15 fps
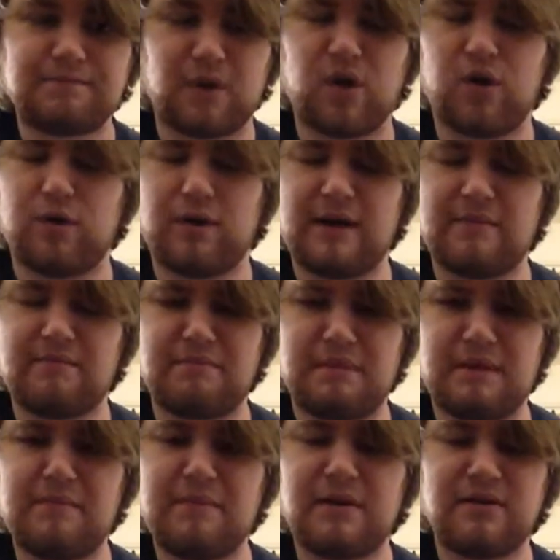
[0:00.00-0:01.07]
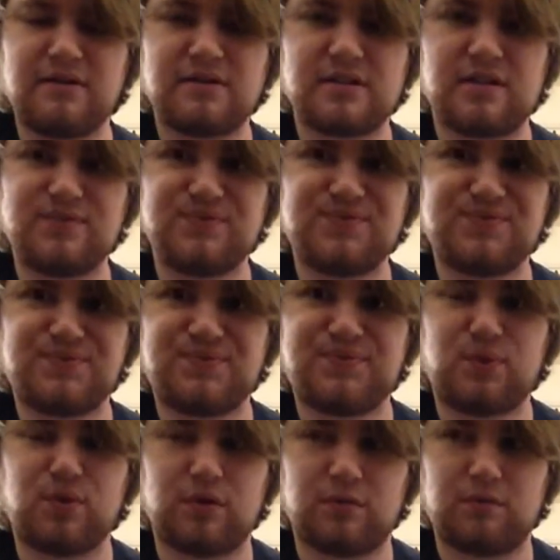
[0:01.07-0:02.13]
and Metal Gear Solid
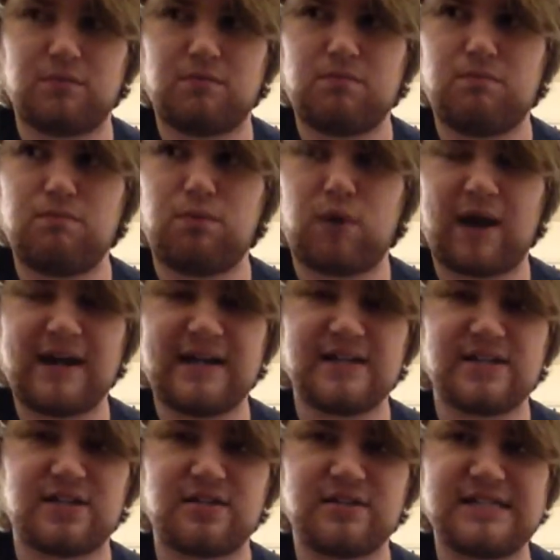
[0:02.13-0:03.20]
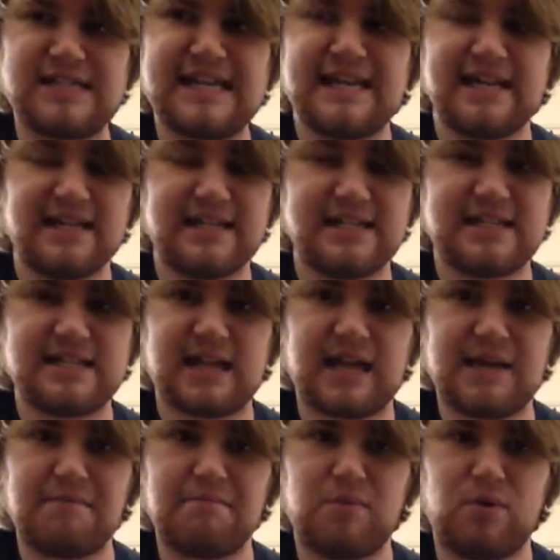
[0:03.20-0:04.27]
4, Raiden turns into this
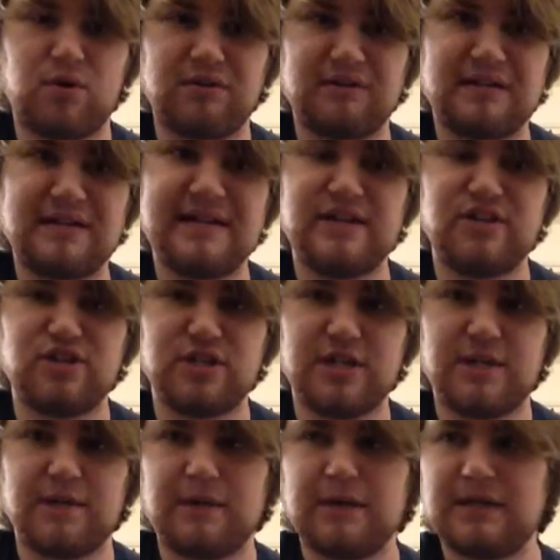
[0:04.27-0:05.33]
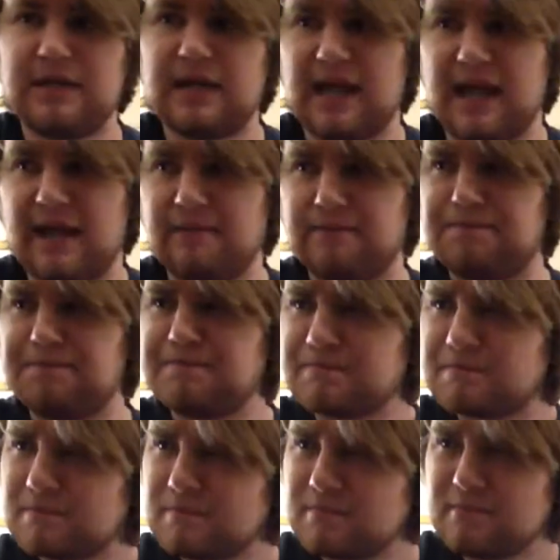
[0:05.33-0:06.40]
cyborg ninja, and
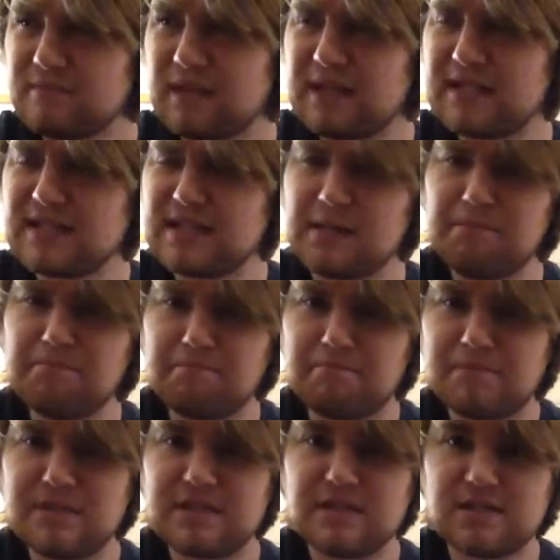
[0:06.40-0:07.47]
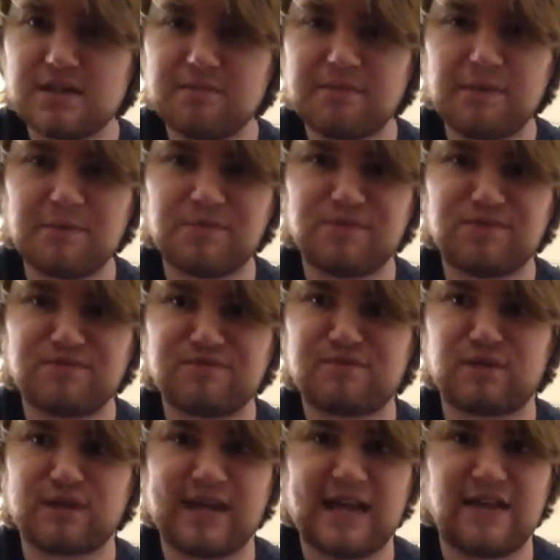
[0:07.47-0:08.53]
some people
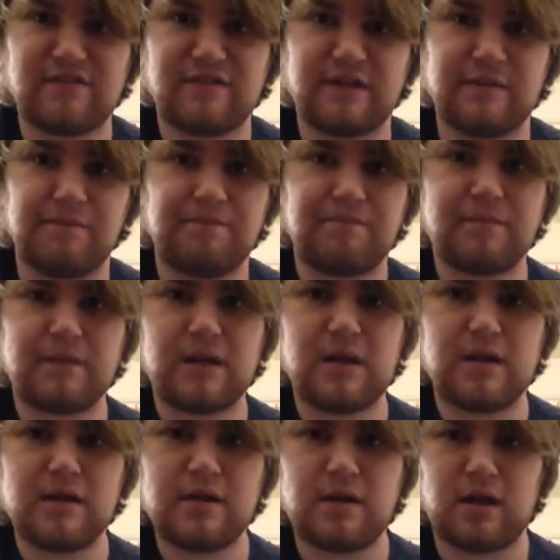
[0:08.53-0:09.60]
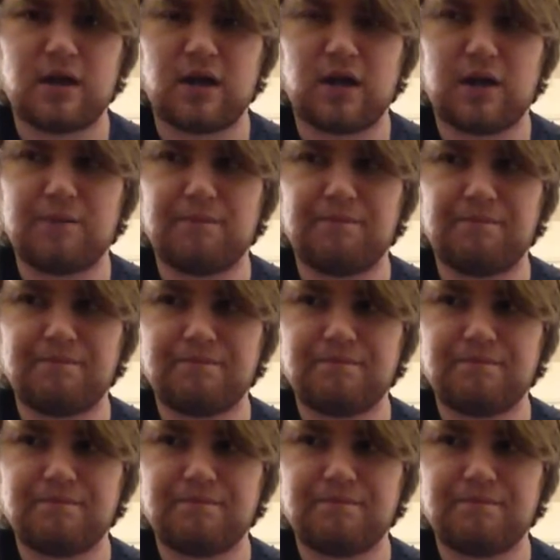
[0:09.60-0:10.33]
forgave him. I